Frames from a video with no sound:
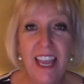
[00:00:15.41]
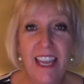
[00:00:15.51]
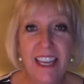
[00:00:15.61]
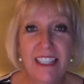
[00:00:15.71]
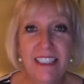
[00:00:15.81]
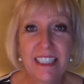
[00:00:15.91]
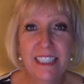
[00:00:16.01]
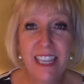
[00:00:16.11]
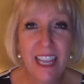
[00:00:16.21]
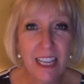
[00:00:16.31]
And
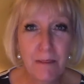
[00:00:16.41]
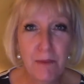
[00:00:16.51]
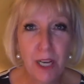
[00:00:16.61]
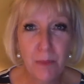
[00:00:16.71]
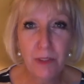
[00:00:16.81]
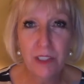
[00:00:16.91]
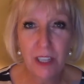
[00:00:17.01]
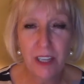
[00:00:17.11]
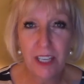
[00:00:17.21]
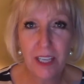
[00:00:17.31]
today Bob was
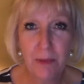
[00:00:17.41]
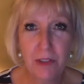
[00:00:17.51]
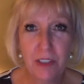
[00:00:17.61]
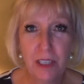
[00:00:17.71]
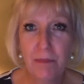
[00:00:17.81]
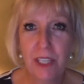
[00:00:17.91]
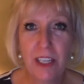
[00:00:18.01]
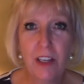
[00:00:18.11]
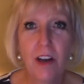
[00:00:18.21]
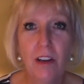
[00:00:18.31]
talking about
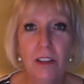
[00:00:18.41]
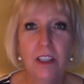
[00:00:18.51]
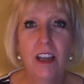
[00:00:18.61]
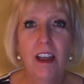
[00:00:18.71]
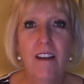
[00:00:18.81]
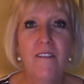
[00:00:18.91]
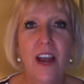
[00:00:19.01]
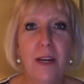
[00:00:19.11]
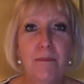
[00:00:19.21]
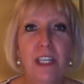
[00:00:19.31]
something called
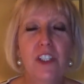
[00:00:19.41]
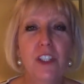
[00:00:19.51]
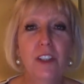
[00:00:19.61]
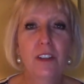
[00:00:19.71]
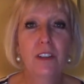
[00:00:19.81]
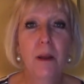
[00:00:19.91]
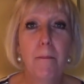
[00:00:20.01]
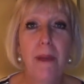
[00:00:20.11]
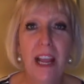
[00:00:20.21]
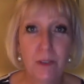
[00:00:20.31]
vibrational
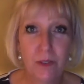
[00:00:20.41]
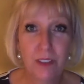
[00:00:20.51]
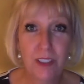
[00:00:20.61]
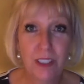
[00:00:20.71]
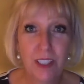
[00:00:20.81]
bounce.